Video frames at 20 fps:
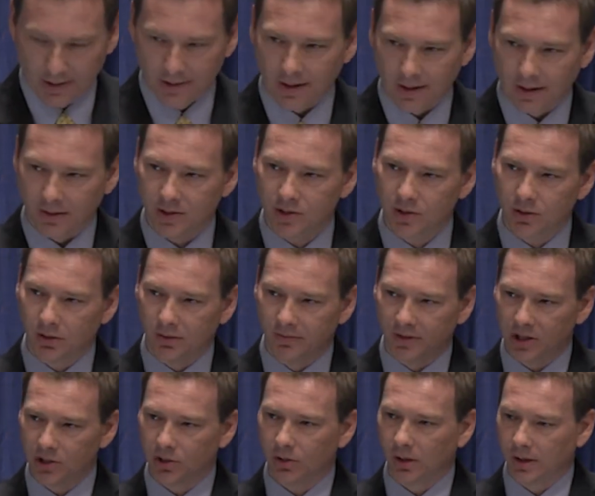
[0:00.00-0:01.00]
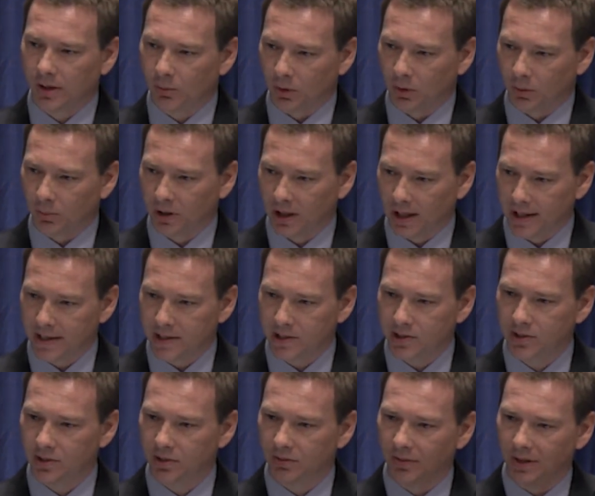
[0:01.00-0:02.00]
Now, this will eventually
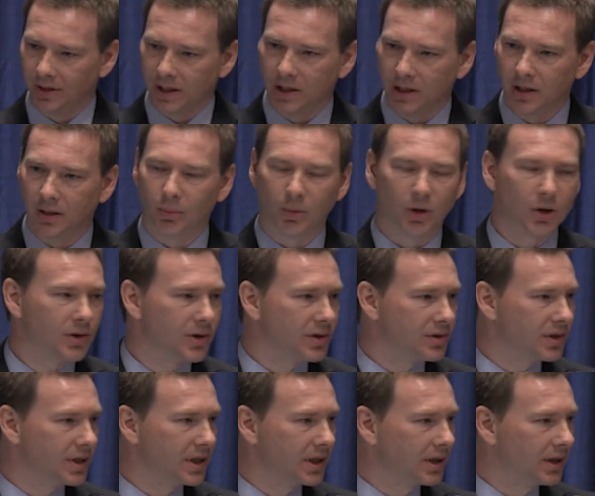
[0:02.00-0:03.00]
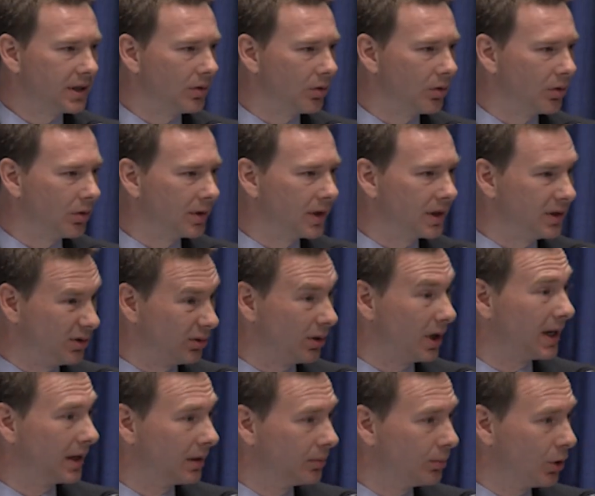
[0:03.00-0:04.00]
replace the emergency or the
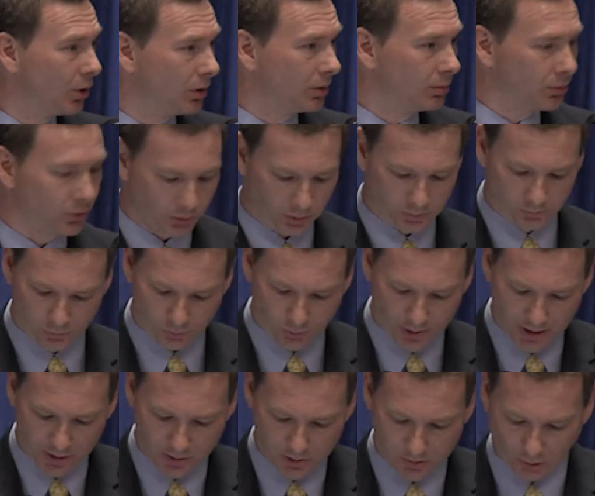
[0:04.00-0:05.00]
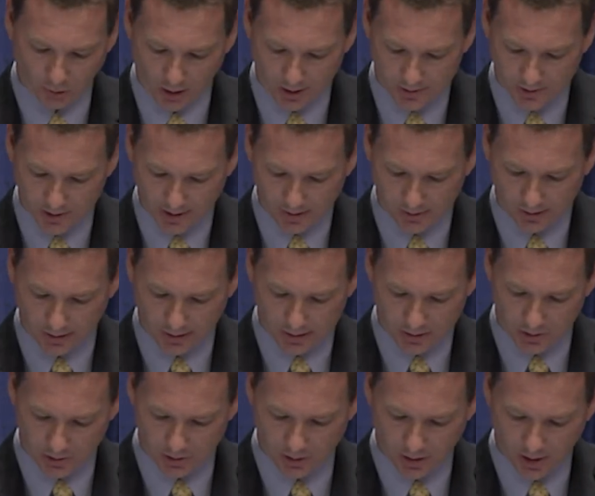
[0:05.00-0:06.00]
direct potable reuse project that I
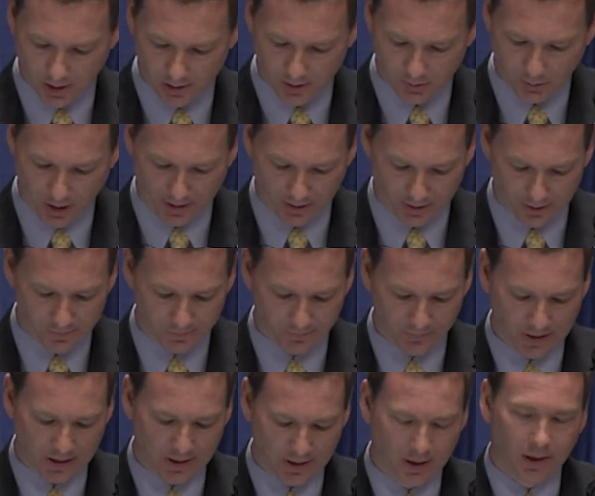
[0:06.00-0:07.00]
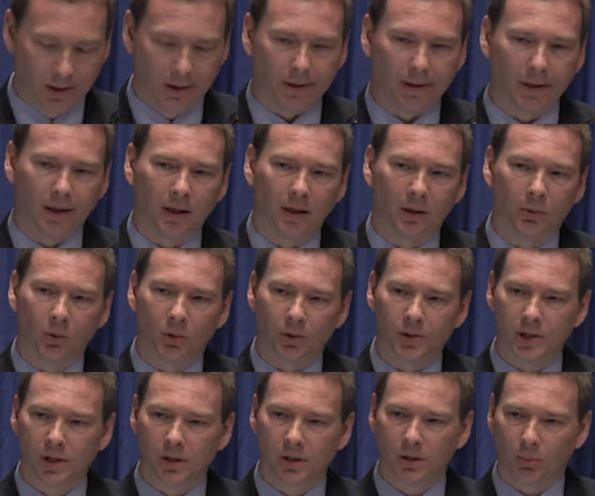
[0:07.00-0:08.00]
just talked about. Uh,
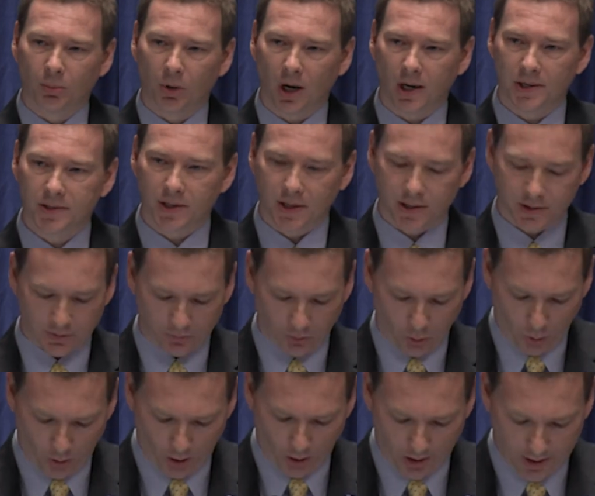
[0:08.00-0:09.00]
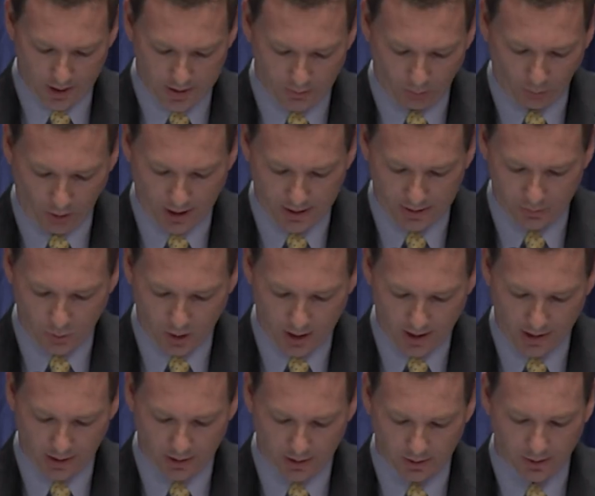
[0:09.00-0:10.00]
we're still in the process of acquiring the
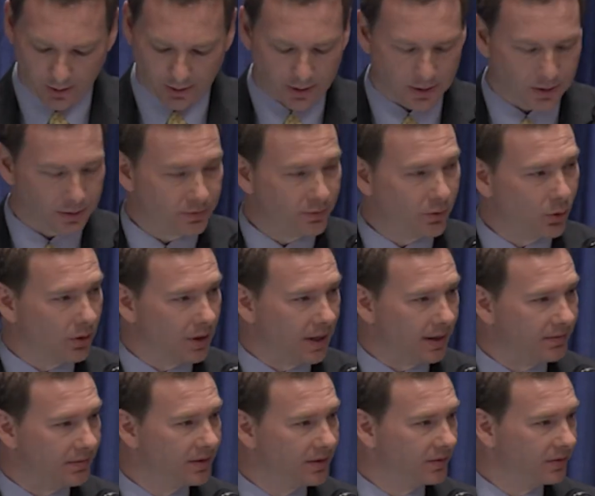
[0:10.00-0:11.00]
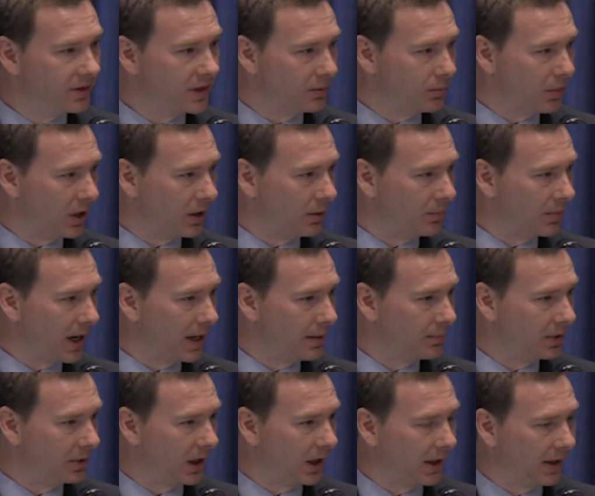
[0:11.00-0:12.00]
right-of-way uh, for that 15-mile
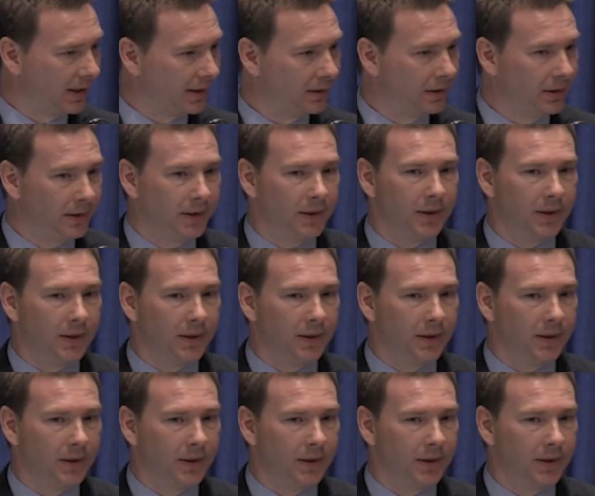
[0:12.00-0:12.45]
pipeline.